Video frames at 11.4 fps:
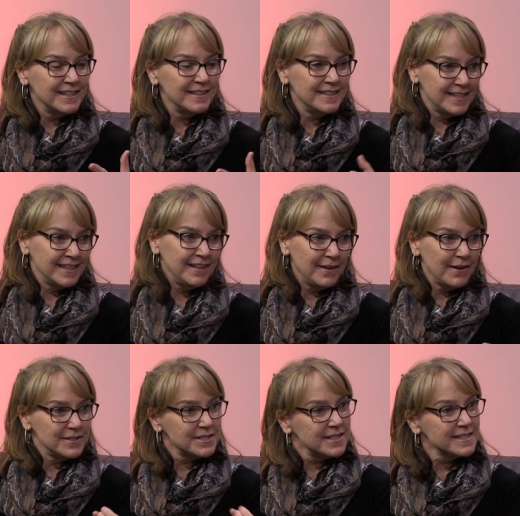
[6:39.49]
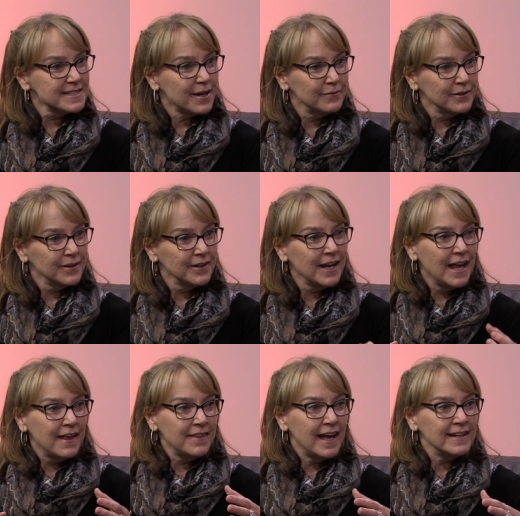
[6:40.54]
to, to discover
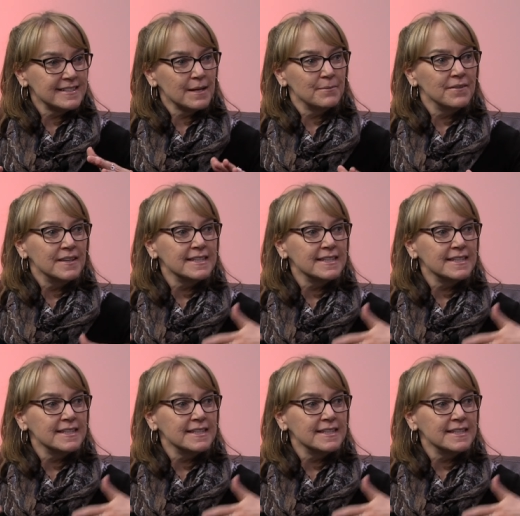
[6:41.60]
that some of the